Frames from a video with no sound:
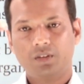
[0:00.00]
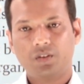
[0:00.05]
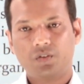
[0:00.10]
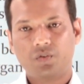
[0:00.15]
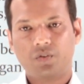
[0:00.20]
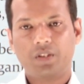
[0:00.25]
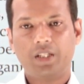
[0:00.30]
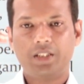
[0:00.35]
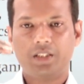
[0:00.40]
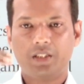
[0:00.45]

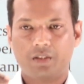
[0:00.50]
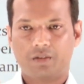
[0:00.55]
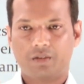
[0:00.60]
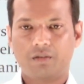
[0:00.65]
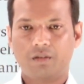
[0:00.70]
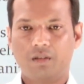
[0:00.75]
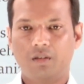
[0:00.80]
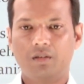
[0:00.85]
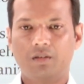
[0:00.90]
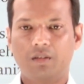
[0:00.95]
stages,
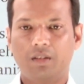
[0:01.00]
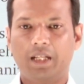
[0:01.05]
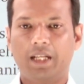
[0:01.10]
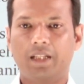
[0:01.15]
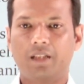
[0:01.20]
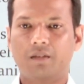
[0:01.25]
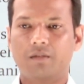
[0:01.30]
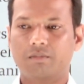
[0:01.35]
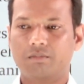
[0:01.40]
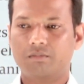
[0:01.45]

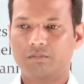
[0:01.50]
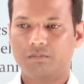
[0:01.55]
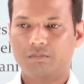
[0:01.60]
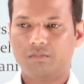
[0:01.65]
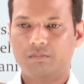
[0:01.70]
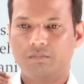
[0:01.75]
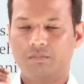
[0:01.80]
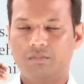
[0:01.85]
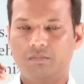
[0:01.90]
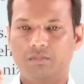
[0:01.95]
like
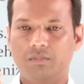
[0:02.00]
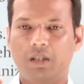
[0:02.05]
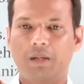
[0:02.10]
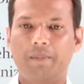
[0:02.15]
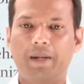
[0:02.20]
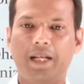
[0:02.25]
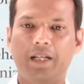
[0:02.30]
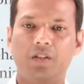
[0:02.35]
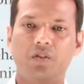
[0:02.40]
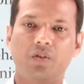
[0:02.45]
a
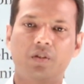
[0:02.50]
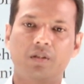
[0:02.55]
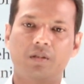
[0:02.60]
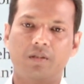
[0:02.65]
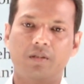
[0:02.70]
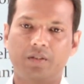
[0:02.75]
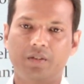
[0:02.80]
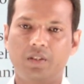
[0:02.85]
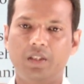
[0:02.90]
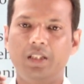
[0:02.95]
manager,
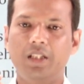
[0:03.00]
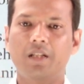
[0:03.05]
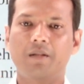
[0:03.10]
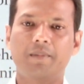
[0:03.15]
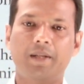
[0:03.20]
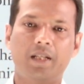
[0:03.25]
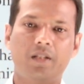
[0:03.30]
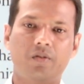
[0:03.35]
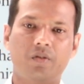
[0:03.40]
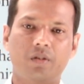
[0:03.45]
a senior
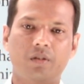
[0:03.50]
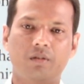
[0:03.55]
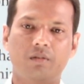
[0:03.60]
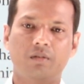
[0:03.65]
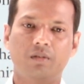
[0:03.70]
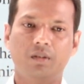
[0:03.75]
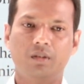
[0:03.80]
manager,